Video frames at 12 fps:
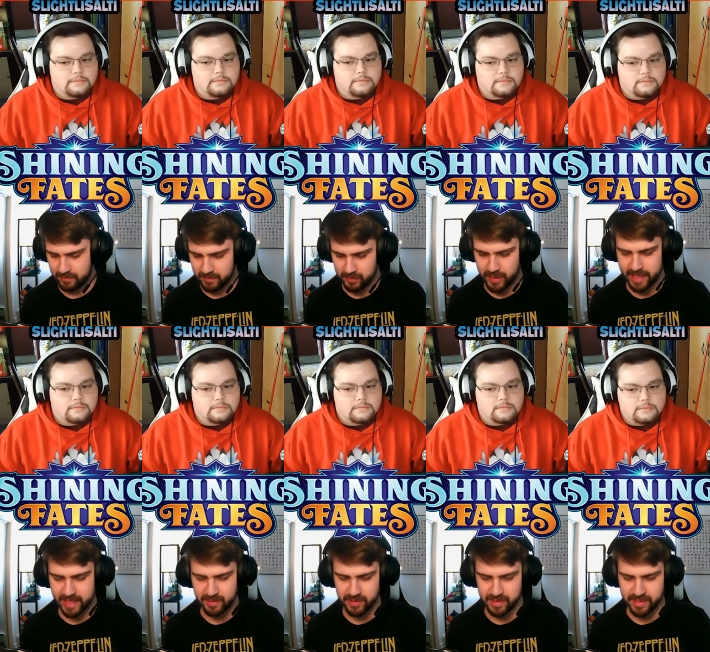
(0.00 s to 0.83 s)
Speaker 1: Well, I
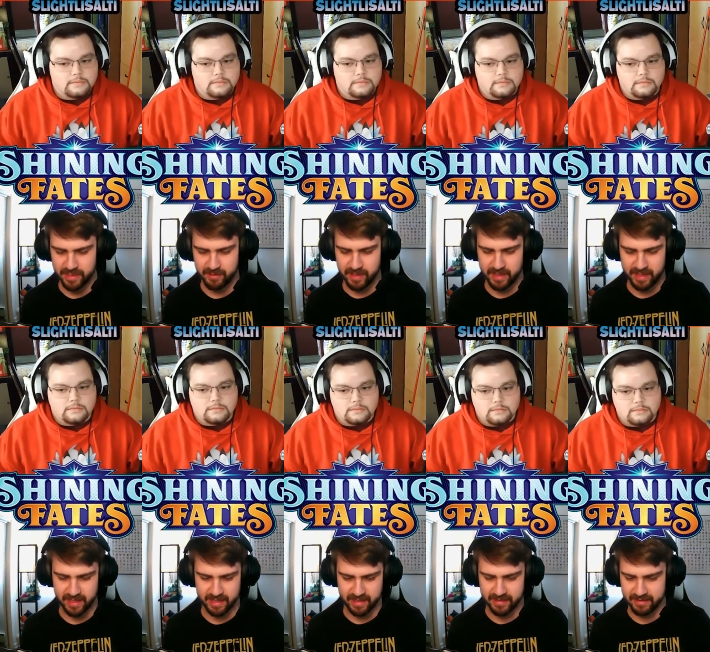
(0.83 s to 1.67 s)
guess we'll see. We can
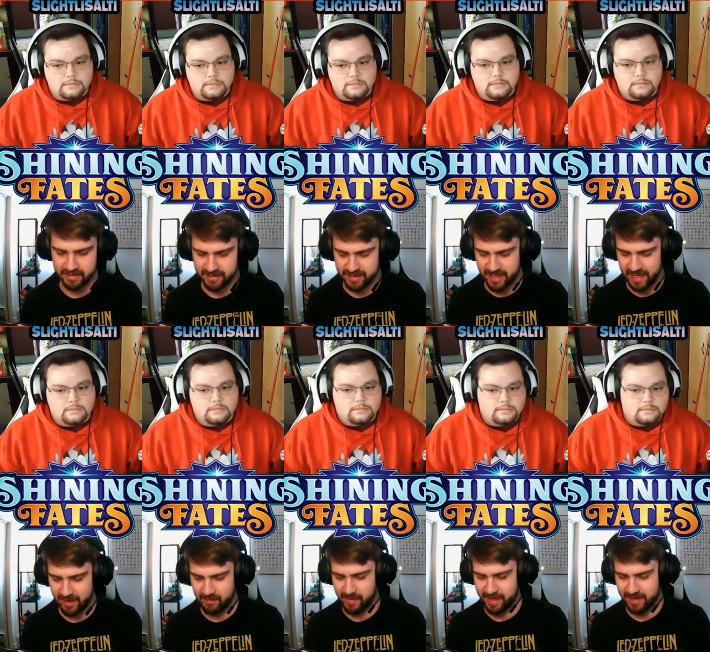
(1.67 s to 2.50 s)
kind of see
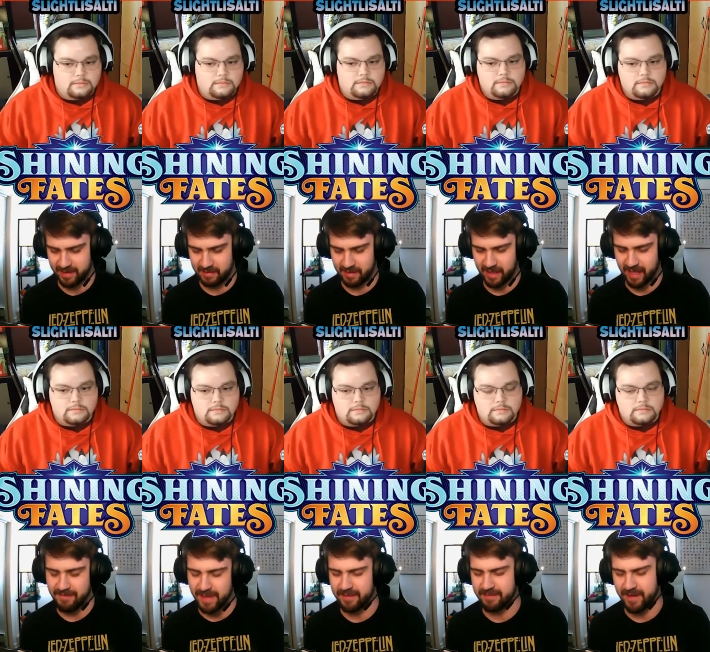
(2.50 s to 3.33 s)
how many. I
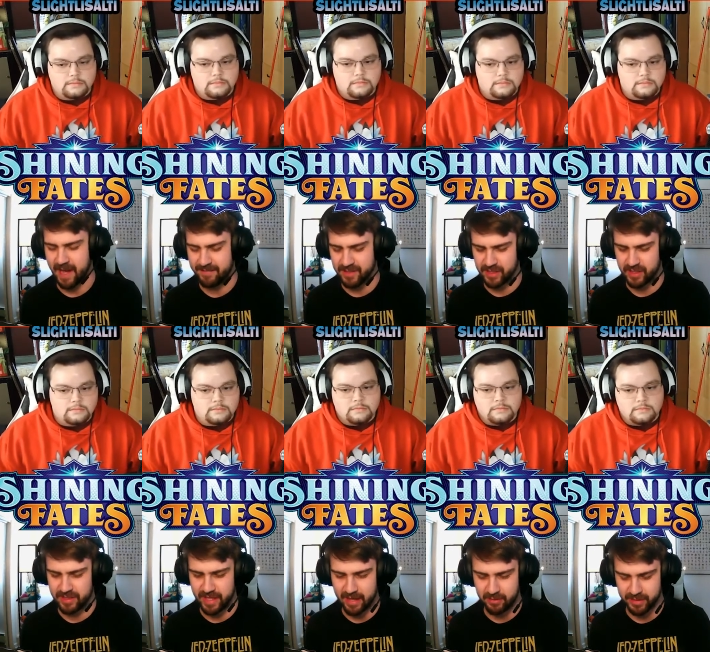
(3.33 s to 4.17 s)
feel like five is good.
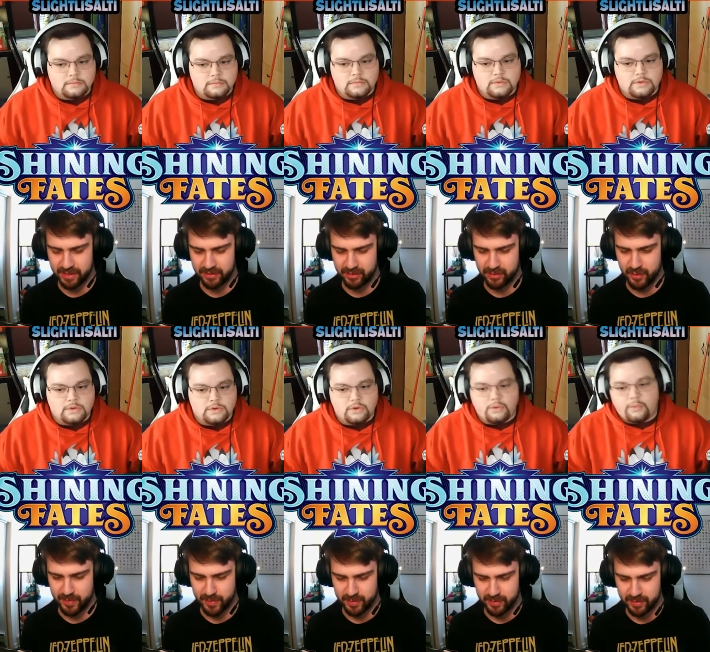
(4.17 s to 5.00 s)
I don't think they're
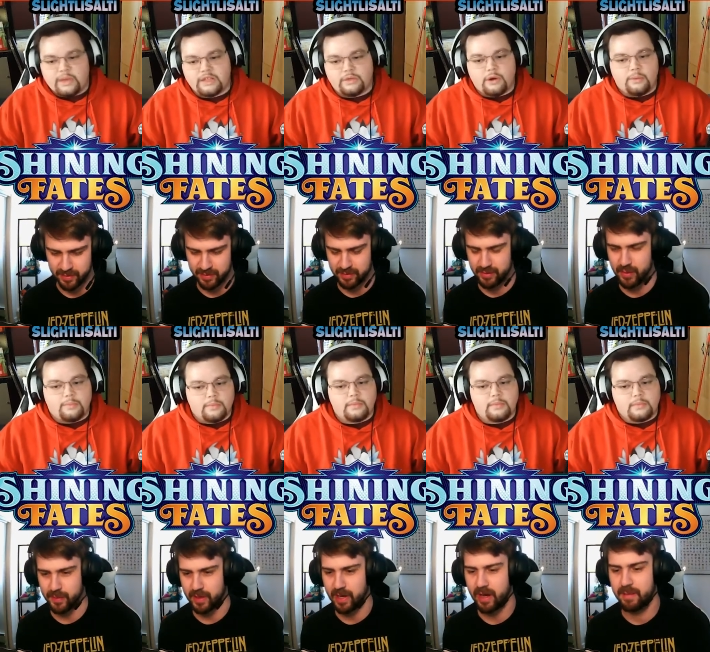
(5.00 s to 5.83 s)
super. We could throw
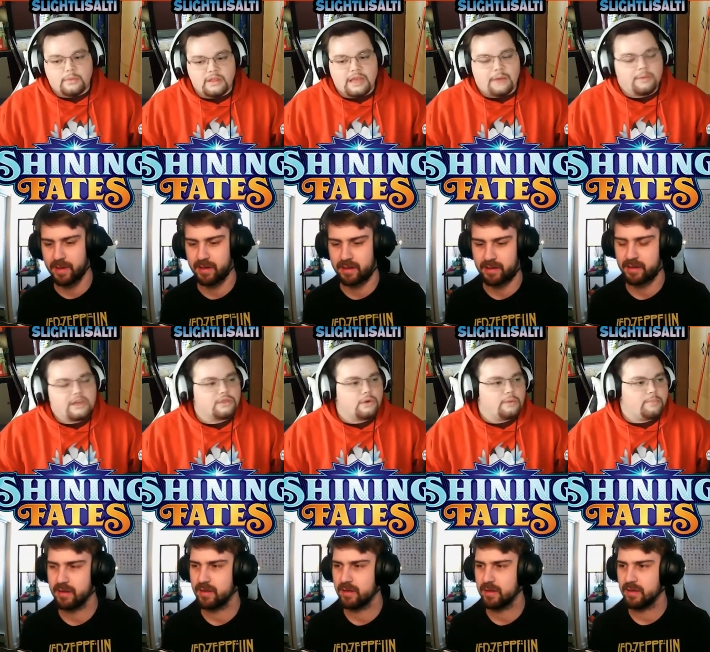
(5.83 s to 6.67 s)
super common.
Speaker 2: Yeah, we
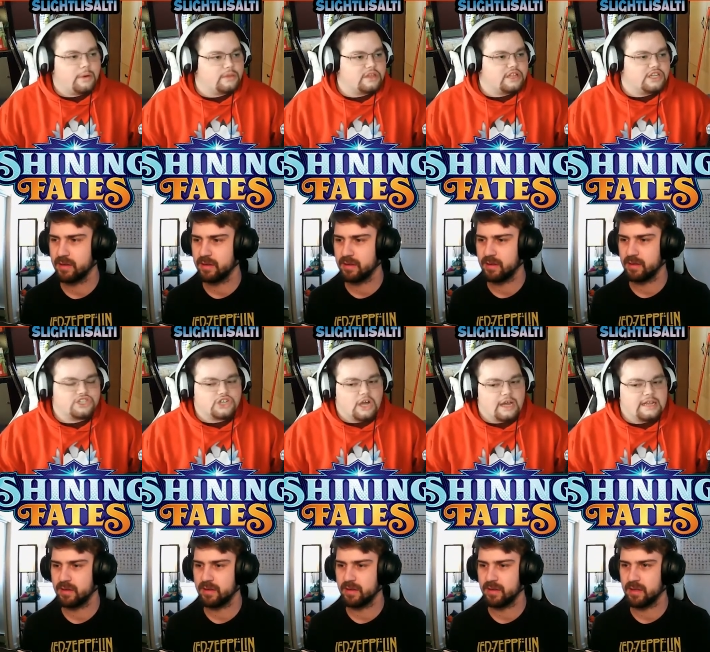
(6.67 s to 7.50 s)
could throw both the
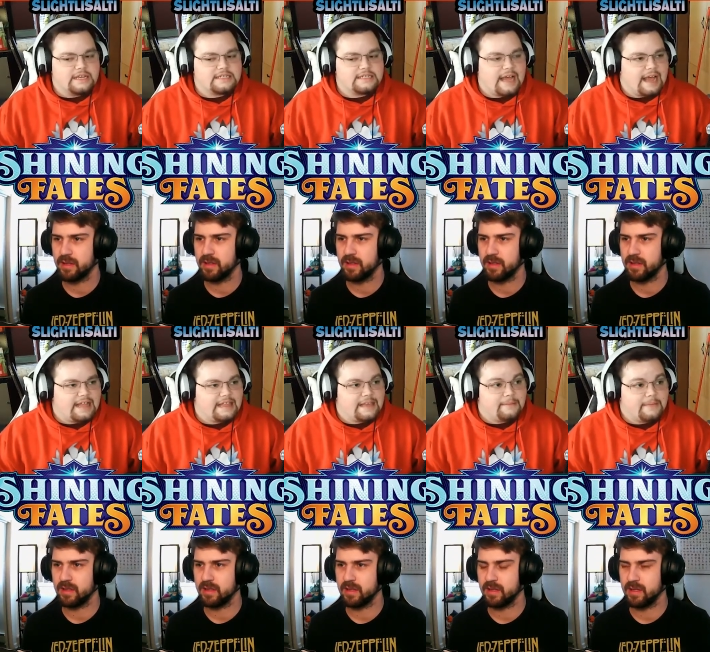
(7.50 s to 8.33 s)
shinies
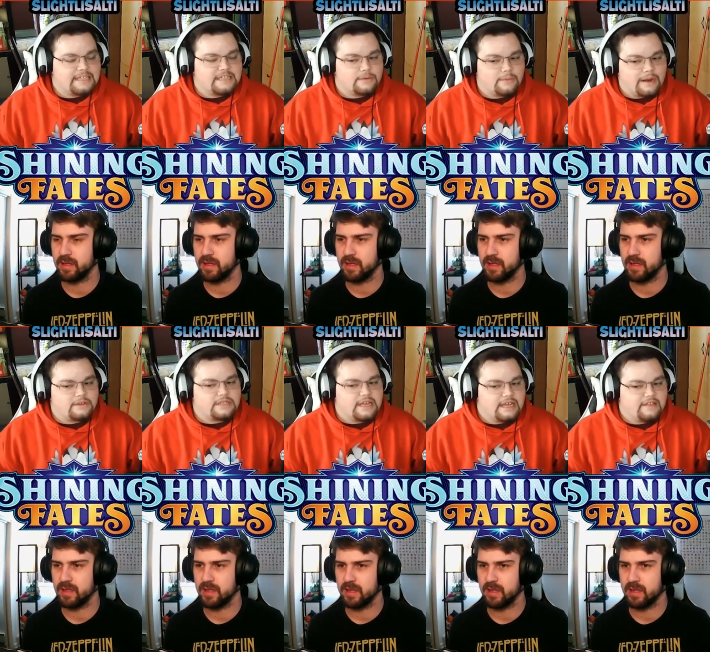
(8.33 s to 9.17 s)
and the amazing
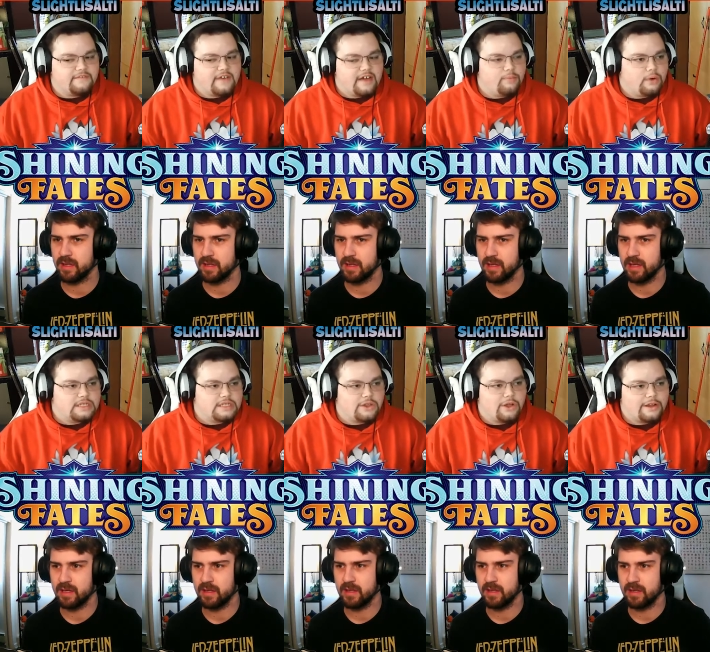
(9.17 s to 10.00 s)
rares in the five
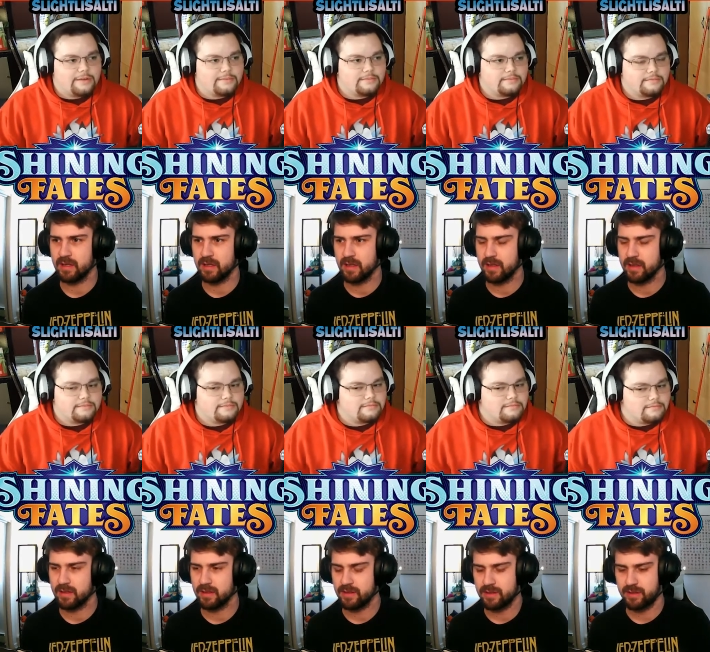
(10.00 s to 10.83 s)
point slot.
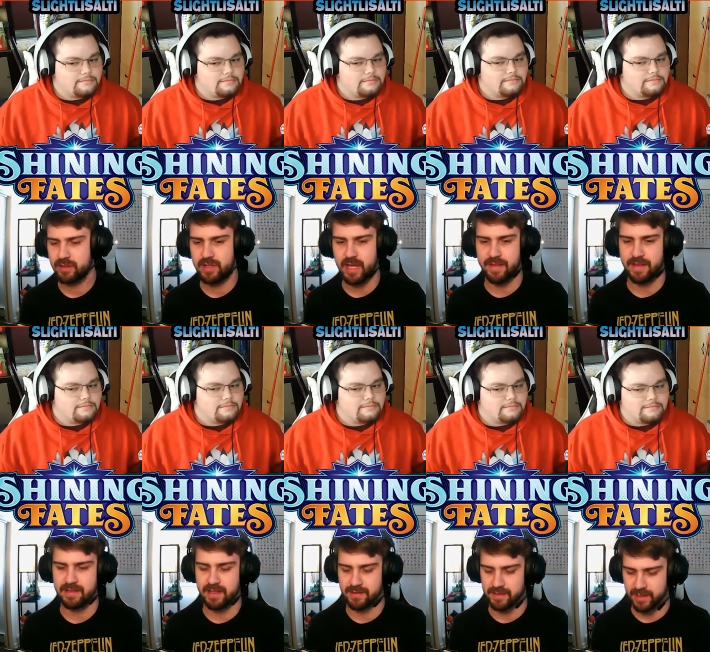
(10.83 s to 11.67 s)
Speaker 1: Yeah, that
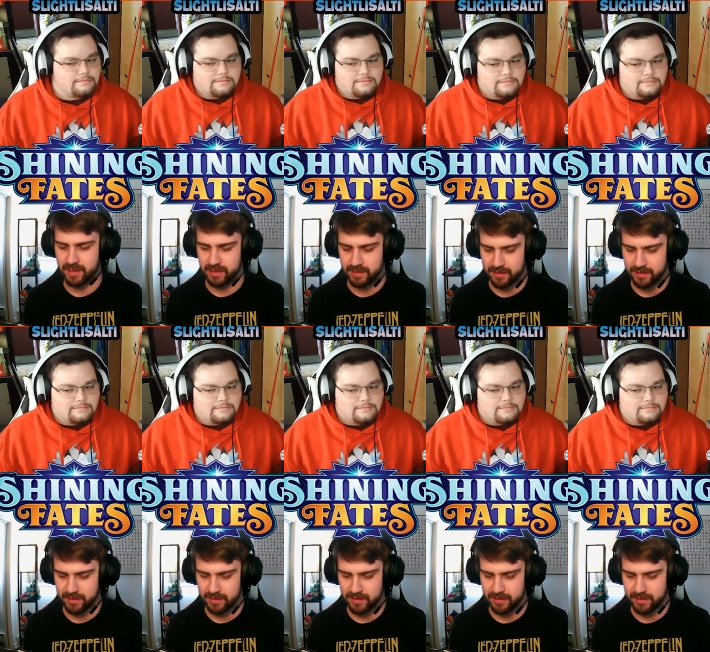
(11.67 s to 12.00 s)
sounds good.